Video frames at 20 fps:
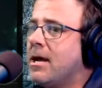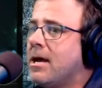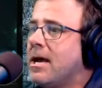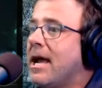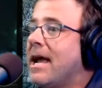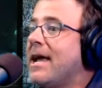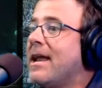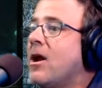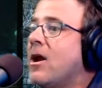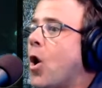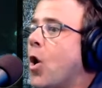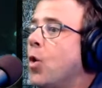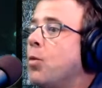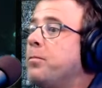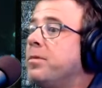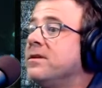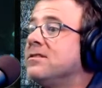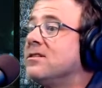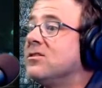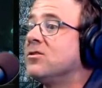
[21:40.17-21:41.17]
It
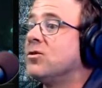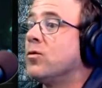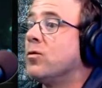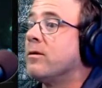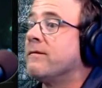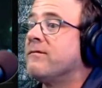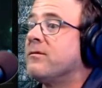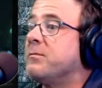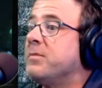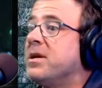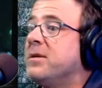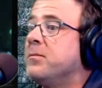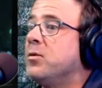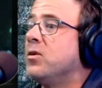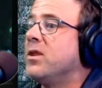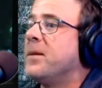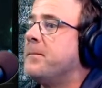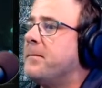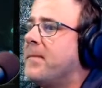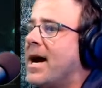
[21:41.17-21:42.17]
opens the door for people
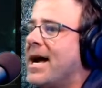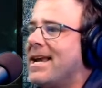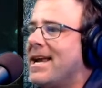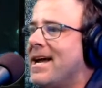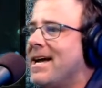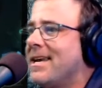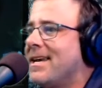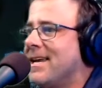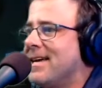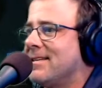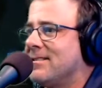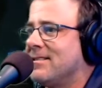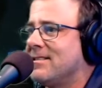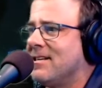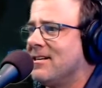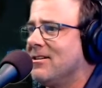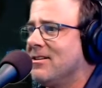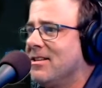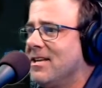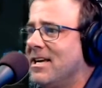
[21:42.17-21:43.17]
that might not
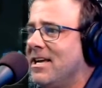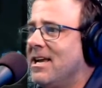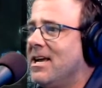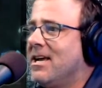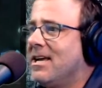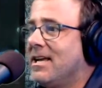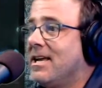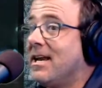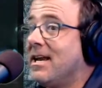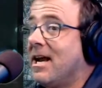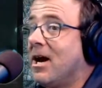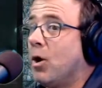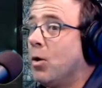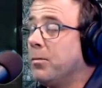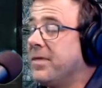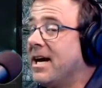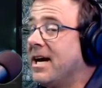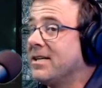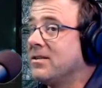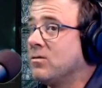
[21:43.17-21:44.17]
necessarily get
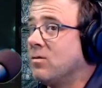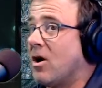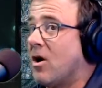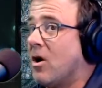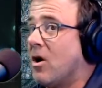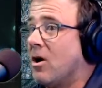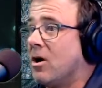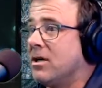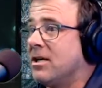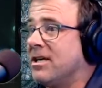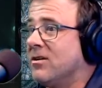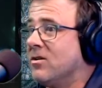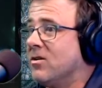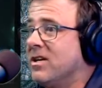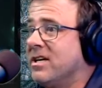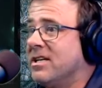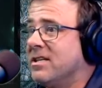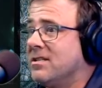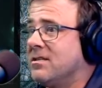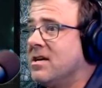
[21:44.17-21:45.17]
help. That's what our deal
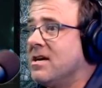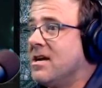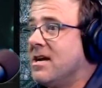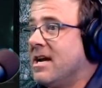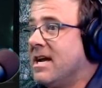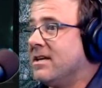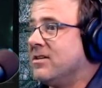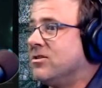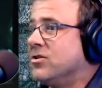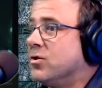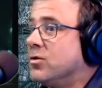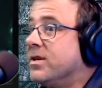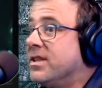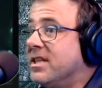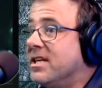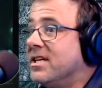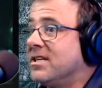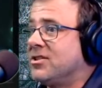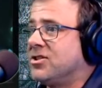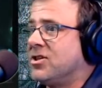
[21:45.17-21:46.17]
is in
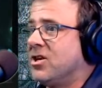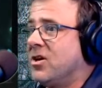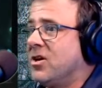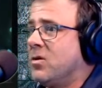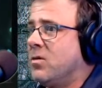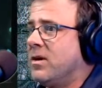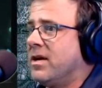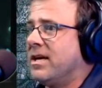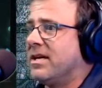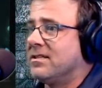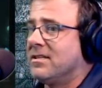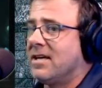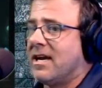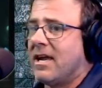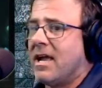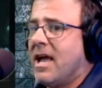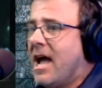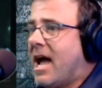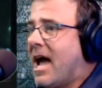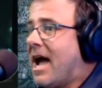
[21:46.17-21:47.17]
doing this show, is
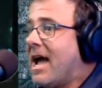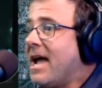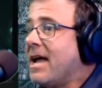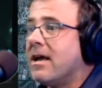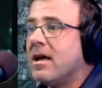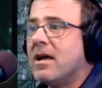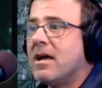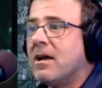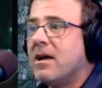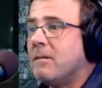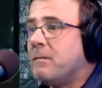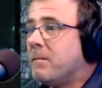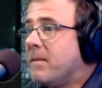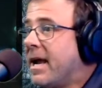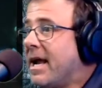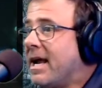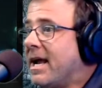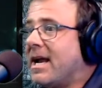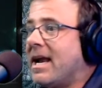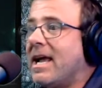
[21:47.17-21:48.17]
like, hey,
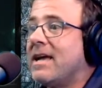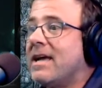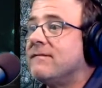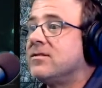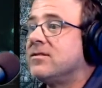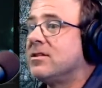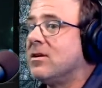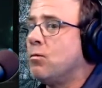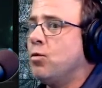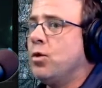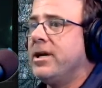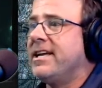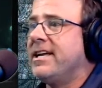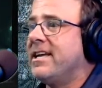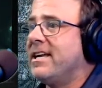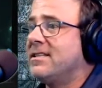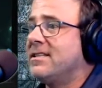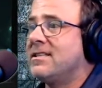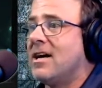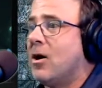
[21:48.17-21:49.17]
man, if someone
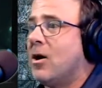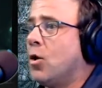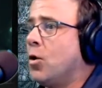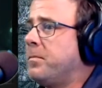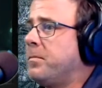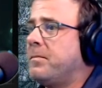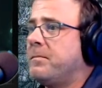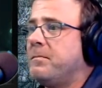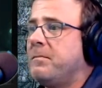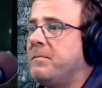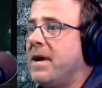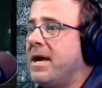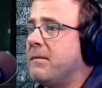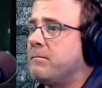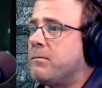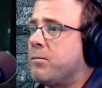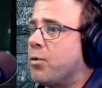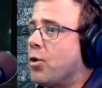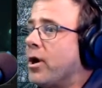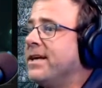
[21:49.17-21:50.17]
gets help,
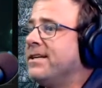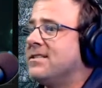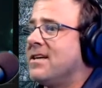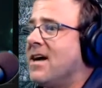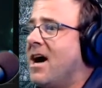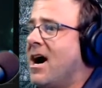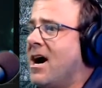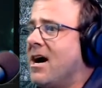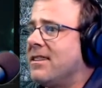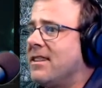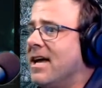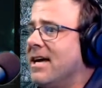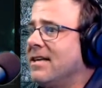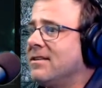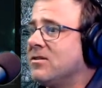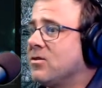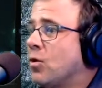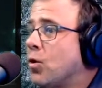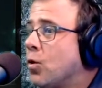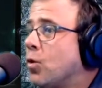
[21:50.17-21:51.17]
man, praise God.
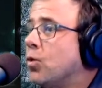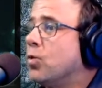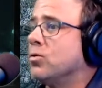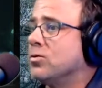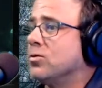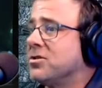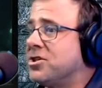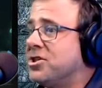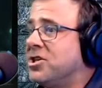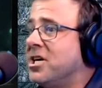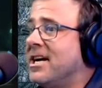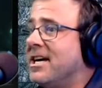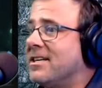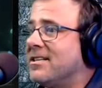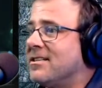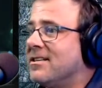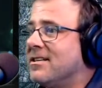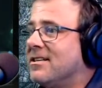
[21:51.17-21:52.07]
That's cool shit.